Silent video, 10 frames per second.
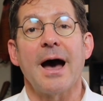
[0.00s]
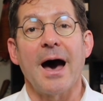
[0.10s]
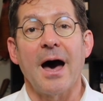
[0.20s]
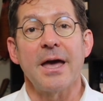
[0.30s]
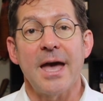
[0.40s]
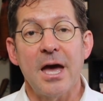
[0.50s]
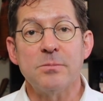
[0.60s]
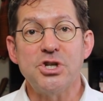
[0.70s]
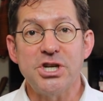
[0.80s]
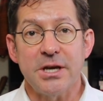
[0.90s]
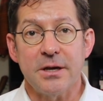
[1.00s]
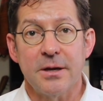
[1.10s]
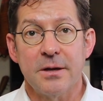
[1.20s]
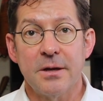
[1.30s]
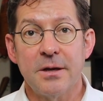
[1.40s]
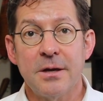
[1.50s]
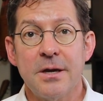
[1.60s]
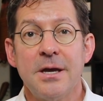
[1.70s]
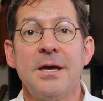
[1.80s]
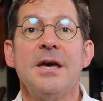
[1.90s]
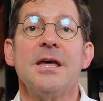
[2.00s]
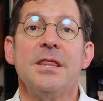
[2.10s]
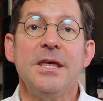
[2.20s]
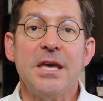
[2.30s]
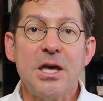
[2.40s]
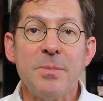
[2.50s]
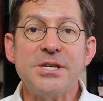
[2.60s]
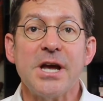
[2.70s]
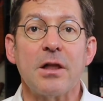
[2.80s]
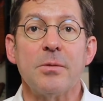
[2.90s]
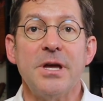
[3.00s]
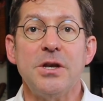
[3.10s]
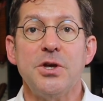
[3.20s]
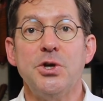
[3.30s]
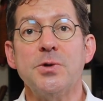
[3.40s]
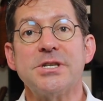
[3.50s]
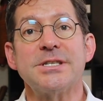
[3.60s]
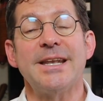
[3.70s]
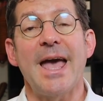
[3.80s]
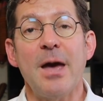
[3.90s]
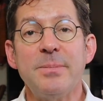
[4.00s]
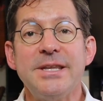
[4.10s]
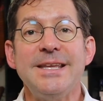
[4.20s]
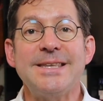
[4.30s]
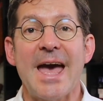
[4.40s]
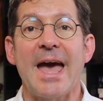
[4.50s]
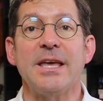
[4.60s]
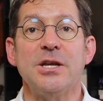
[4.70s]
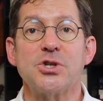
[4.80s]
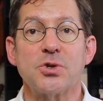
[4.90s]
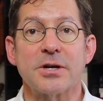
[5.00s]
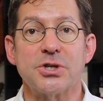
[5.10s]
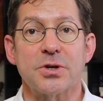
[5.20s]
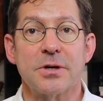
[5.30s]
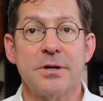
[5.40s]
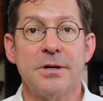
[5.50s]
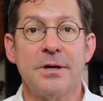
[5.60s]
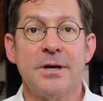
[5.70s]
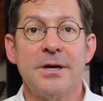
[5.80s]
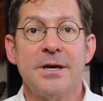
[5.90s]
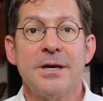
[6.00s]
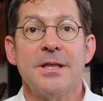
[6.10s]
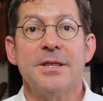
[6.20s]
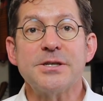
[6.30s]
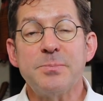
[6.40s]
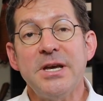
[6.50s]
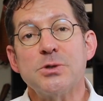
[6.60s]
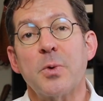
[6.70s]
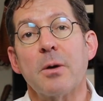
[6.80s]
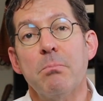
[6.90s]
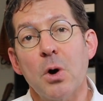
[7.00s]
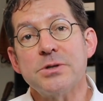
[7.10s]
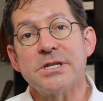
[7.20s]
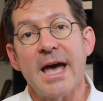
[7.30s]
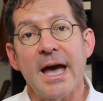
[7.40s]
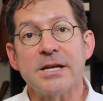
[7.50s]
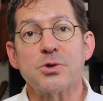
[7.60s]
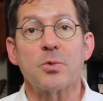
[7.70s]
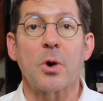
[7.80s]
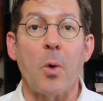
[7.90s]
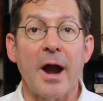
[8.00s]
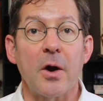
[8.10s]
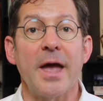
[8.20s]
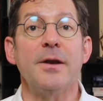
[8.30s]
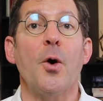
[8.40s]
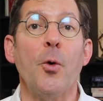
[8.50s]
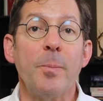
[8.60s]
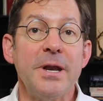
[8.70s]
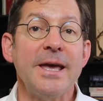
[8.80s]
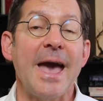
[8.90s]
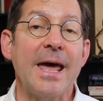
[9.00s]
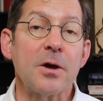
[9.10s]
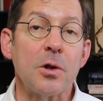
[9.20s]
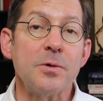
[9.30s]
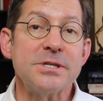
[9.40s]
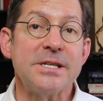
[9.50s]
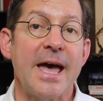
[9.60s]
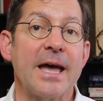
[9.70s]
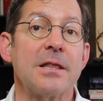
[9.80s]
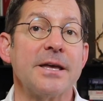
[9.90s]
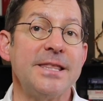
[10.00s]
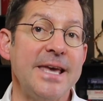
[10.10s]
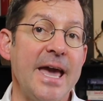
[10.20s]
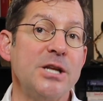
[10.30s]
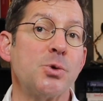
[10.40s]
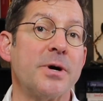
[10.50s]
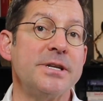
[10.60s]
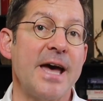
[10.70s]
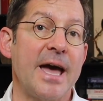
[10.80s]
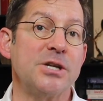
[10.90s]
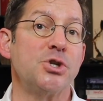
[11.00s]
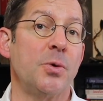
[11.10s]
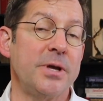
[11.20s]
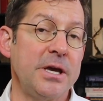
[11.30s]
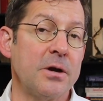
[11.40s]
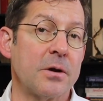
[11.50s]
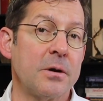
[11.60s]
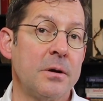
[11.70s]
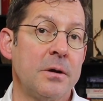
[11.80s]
IMG. The image element uses an empty tagging structure. This means where most tags require an opening and a closing tag like the H1 tag shown here,